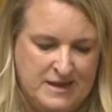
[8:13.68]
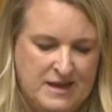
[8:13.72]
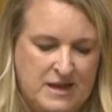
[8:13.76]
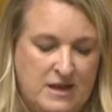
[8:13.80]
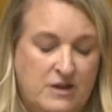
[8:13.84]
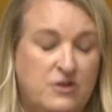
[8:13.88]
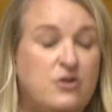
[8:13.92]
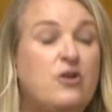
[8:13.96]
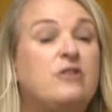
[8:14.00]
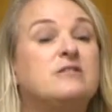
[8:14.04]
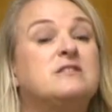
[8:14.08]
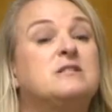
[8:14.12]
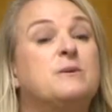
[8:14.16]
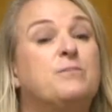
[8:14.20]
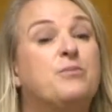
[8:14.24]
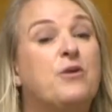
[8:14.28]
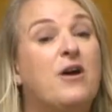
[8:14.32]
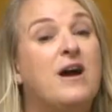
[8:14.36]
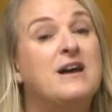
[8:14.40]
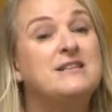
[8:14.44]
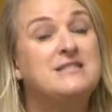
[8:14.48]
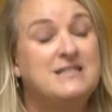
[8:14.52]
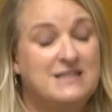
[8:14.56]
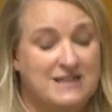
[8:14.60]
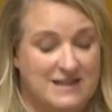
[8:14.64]
Not
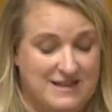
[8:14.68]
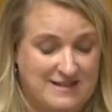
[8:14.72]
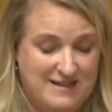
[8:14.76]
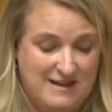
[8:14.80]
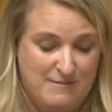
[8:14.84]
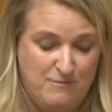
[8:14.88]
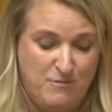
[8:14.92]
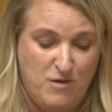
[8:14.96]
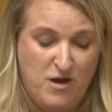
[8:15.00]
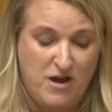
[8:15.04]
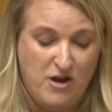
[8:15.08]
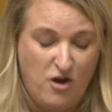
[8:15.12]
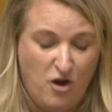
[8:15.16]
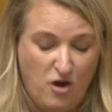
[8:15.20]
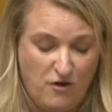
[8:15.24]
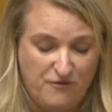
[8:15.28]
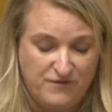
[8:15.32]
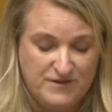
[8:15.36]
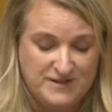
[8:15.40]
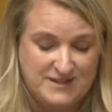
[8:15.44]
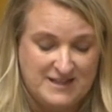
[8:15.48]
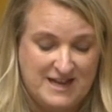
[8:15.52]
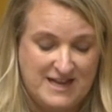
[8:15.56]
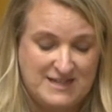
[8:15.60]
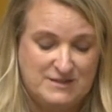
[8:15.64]
surprisingly, then, my
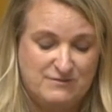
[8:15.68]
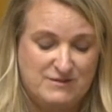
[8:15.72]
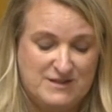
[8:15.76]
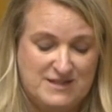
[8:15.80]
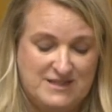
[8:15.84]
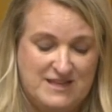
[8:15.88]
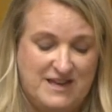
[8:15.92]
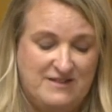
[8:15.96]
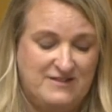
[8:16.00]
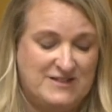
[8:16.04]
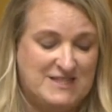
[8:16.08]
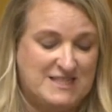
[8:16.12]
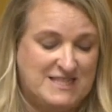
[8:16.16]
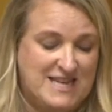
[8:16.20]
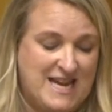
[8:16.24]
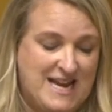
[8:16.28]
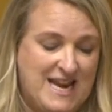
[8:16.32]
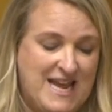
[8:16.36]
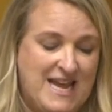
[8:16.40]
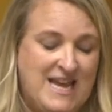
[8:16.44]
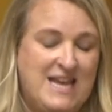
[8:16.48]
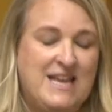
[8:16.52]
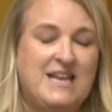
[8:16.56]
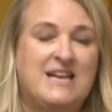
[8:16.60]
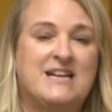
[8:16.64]
office has received
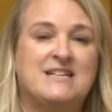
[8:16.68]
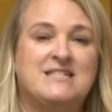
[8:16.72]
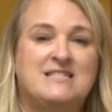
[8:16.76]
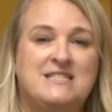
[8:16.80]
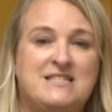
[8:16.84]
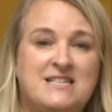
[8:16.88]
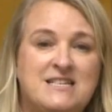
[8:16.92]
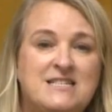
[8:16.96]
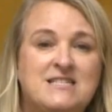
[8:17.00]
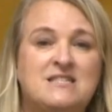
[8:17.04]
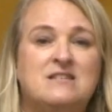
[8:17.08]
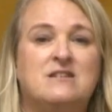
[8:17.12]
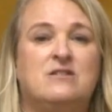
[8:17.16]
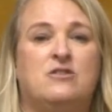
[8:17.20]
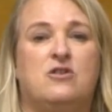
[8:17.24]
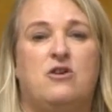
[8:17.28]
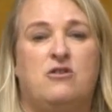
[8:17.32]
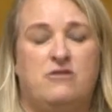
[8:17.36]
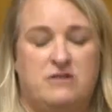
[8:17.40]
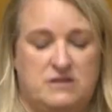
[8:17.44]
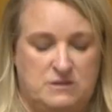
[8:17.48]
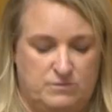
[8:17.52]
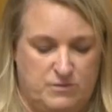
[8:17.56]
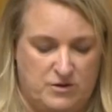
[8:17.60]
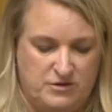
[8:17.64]
steady, consistent
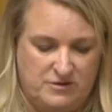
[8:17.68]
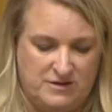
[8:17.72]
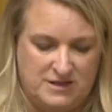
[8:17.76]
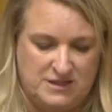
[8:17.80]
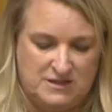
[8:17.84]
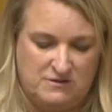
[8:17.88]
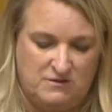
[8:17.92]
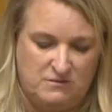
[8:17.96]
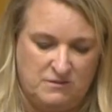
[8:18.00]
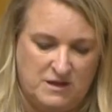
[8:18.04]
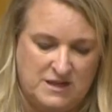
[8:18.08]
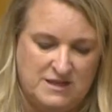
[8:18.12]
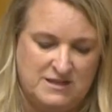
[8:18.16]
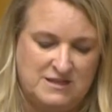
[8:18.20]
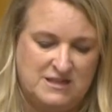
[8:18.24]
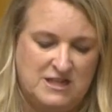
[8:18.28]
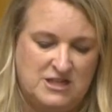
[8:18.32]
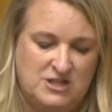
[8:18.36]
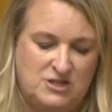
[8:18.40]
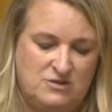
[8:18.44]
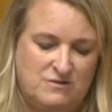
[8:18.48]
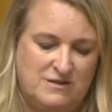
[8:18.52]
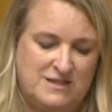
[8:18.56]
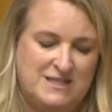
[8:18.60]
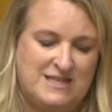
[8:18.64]
correspondence from
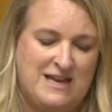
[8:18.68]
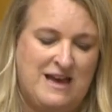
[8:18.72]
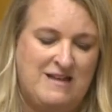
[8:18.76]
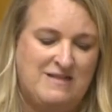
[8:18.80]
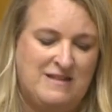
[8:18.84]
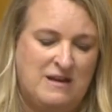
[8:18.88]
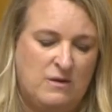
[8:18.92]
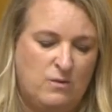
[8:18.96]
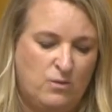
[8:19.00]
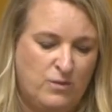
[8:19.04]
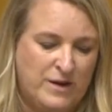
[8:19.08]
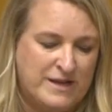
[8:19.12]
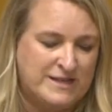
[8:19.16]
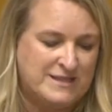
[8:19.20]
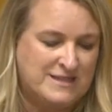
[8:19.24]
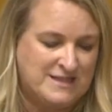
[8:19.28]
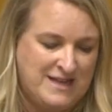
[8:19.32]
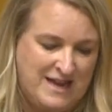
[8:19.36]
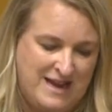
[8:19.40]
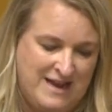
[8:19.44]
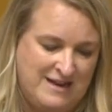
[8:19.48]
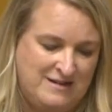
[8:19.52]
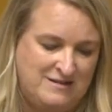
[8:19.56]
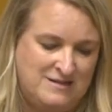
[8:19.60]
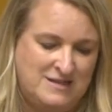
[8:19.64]
constituents at their wits'
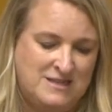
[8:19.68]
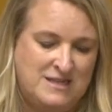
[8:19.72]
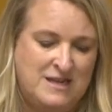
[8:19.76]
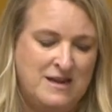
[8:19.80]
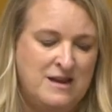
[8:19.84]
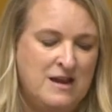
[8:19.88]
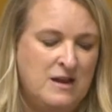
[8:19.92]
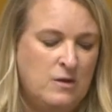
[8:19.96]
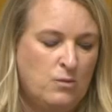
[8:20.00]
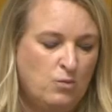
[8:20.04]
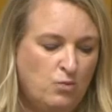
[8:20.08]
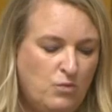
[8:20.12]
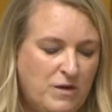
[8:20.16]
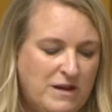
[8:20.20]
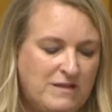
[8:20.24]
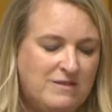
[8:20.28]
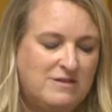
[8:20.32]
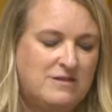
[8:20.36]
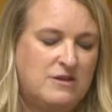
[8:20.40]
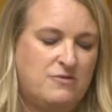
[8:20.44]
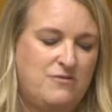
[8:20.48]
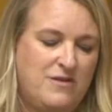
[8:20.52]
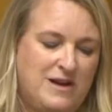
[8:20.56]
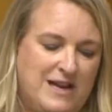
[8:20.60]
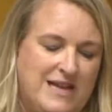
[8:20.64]
end with
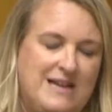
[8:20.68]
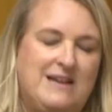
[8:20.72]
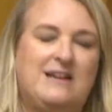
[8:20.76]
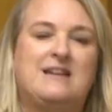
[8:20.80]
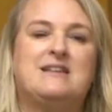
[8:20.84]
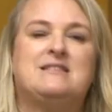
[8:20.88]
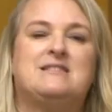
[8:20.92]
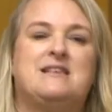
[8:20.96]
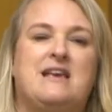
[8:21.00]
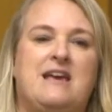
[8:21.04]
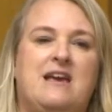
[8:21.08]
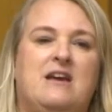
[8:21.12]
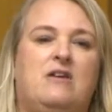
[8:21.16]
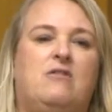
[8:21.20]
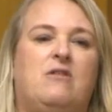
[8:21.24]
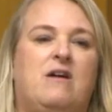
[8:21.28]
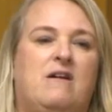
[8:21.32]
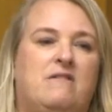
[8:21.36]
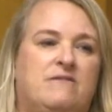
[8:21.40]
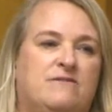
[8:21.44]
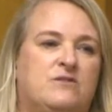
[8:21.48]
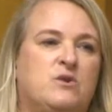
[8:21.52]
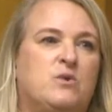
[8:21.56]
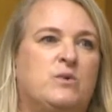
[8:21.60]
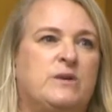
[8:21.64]
the relentless
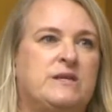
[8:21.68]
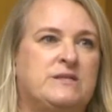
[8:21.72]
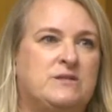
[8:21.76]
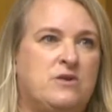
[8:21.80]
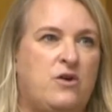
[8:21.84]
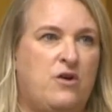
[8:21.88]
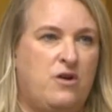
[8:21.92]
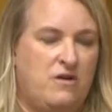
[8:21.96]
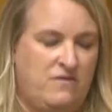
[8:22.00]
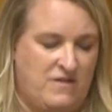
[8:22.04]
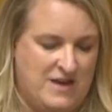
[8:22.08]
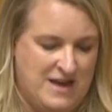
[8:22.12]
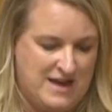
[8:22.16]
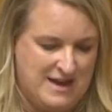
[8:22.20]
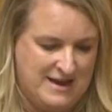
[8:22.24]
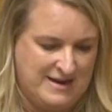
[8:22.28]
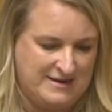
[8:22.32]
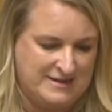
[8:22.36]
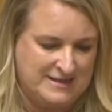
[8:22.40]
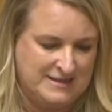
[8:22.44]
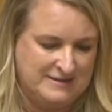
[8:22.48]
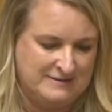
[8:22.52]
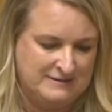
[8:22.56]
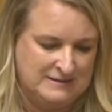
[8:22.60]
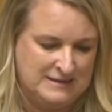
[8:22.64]
aircraft noise overhead.